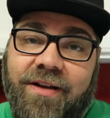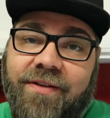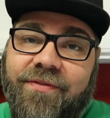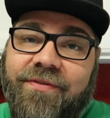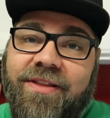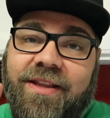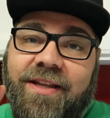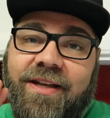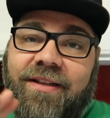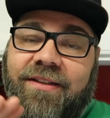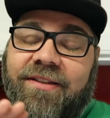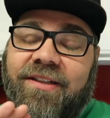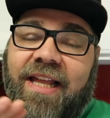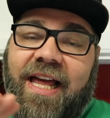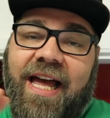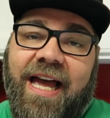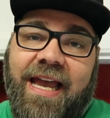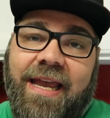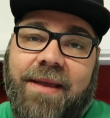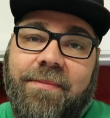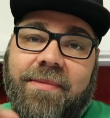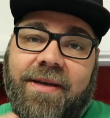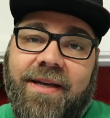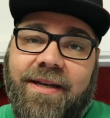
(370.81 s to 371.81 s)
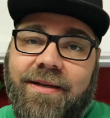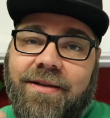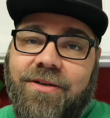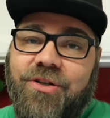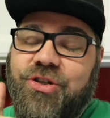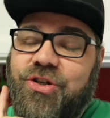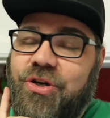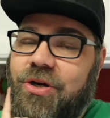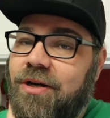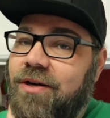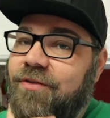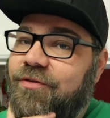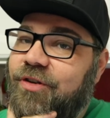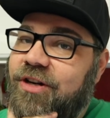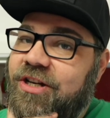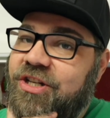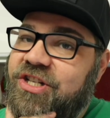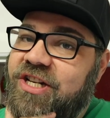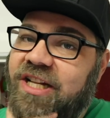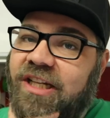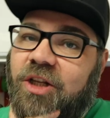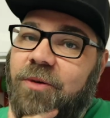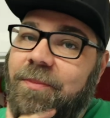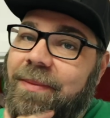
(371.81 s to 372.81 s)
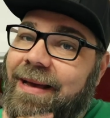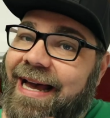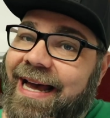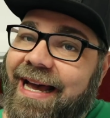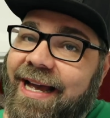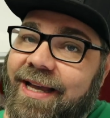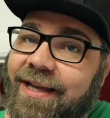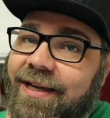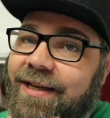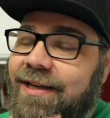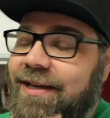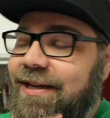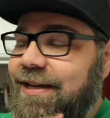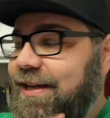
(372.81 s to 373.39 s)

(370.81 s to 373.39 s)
of the lime sugar-free jello pack.